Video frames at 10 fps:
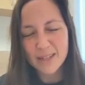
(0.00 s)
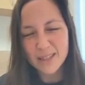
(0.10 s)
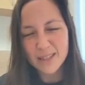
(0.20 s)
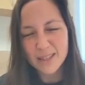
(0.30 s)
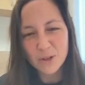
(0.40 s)

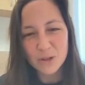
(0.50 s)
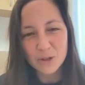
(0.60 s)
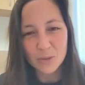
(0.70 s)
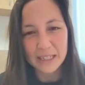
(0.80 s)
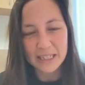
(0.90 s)
makes it more
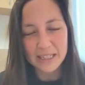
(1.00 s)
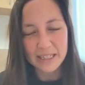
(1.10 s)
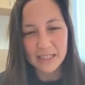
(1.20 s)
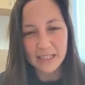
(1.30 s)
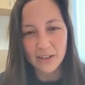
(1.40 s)
doable and less
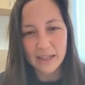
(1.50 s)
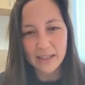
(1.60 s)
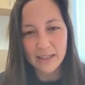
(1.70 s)
scary.